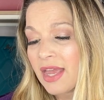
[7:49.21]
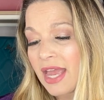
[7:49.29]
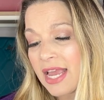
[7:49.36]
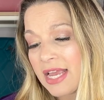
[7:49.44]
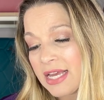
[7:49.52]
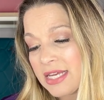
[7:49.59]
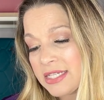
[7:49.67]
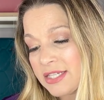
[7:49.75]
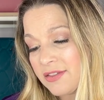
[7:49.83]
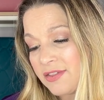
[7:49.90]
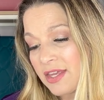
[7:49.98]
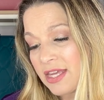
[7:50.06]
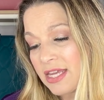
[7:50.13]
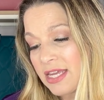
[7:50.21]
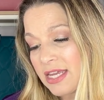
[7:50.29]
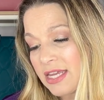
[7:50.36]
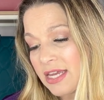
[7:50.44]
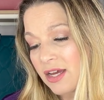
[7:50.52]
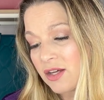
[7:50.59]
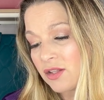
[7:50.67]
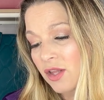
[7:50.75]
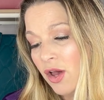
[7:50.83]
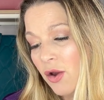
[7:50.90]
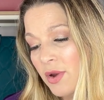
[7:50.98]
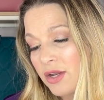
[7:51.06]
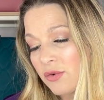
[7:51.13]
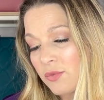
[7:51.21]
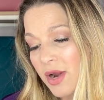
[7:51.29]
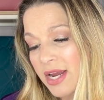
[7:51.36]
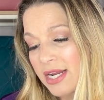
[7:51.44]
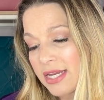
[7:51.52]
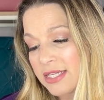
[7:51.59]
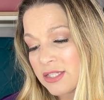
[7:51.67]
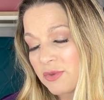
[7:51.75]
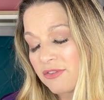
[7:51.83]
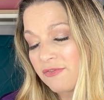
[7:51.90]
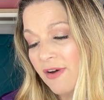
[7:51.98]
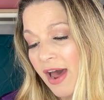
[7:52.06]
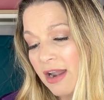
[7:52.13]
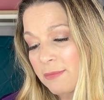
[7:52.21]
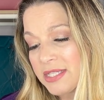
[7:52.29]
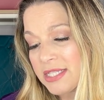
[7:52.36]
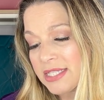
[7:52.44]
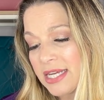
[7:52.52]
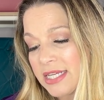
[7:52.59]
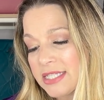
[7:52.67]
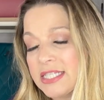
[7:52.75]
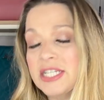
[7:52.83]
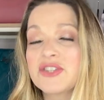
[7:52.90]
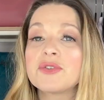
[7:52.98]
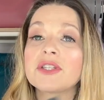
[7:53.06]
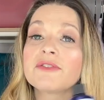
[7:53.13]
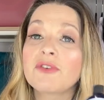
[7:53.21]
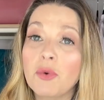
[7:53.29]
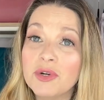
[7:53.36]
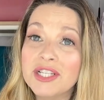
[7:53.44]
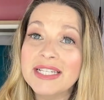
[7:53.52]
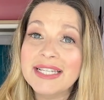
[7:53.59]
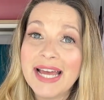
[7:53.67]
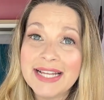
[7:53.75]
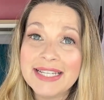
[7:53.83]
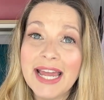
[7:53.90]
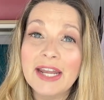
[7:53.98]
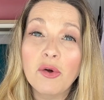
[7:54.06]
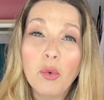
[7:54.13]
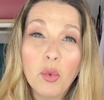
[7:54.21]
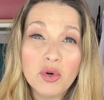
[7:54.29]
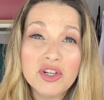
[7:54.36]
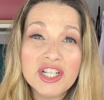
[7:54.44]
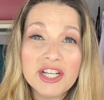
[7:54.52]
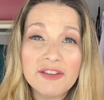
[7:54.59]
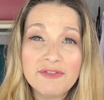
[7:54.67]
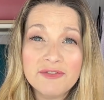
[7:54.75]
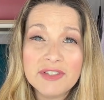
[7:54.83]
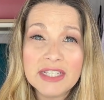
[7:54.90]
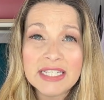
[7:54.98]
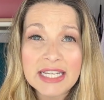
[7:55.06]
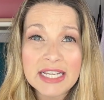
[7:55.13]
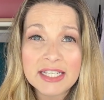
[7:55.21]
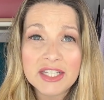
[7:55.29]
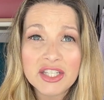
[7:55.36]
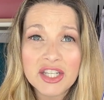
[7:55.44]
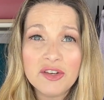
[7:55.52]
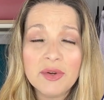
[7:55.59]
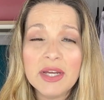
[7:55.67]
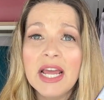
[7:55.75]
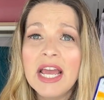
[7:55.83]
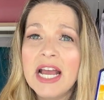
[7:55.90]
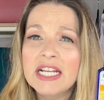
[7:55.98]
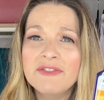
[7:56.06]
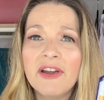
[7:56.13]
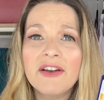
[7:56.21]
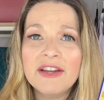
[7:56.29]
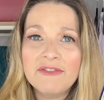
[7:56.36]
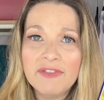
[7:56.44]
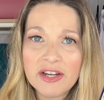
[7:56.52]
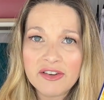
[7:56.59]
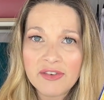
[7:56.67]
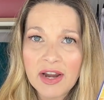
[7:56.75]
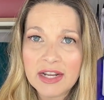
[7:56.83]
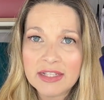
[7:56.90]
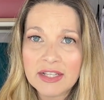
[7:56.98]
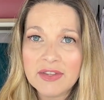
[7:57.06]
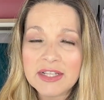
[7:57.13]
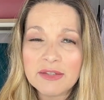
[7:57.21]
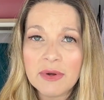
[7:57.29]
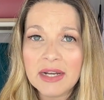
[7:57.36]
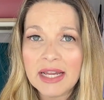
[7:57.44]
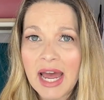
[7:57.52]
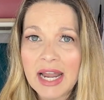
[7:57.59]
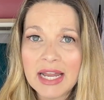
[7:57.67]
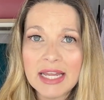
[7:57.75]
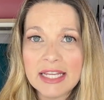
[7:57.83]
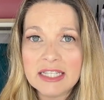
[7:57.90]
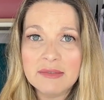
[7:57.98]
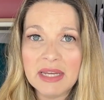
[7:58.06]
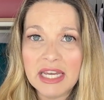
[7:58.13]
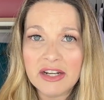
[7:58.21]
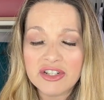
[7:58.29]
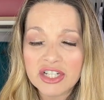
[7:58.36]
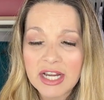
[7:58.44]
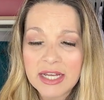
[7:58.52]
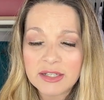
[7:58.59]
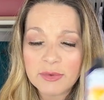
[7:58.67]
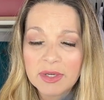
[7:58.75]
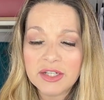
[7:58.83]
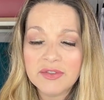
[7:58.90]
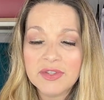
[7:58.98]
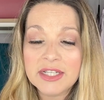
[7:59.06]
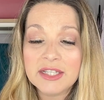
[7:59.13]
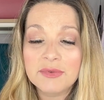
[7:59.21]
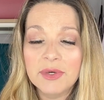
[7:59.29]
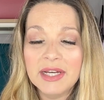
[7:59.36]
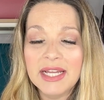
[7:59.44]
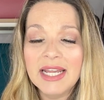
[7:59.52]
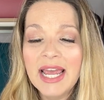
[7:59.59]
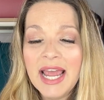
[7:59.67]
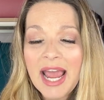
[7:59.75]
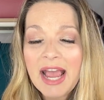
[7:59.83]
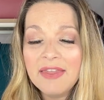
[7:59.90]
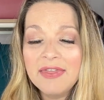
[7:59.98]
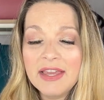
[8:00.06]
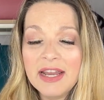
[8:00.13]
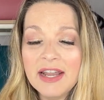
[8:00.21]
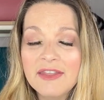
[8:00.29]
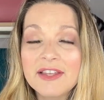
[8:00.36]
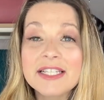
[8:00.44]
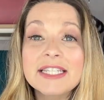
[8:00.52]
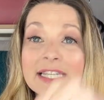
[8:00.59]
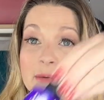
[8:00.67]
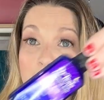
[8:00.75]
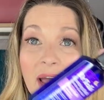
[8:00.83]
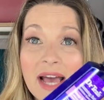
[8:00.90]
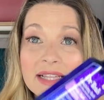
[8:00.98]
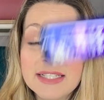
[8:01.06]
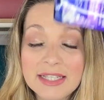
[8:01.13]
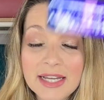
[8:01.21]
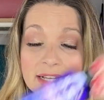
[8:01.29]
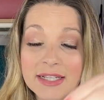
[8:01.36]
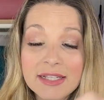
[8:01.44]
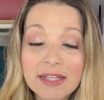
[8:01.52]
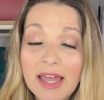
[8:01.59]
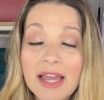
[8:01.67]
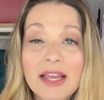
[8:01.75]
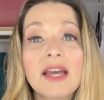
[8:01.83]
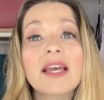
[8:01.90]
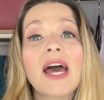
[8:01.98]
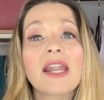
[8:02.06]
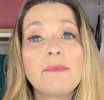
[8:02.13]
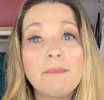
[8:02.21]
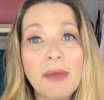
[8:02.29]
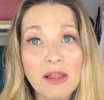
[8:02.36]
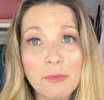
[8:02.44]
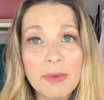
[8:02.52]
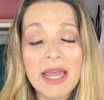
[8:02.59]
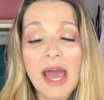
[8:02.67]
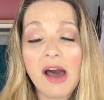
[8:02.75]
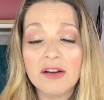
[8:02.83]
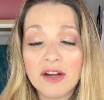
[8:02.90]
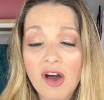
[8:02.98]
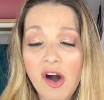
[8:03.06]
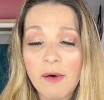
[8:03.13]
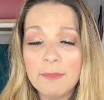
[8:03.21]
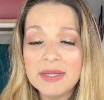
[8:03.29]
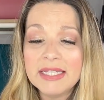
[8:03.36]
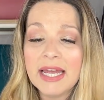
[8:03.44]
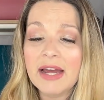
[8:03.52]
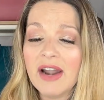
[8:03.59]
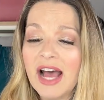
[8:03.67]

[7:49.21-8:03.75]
And the Glow and Radiance with vitamin C and citrus. Of course, this has an orange scent to it. It's very invigorating. So this one kind of gets me energized when I do this one. And then the sleep bath does like kind of mellow me out and calm me down. I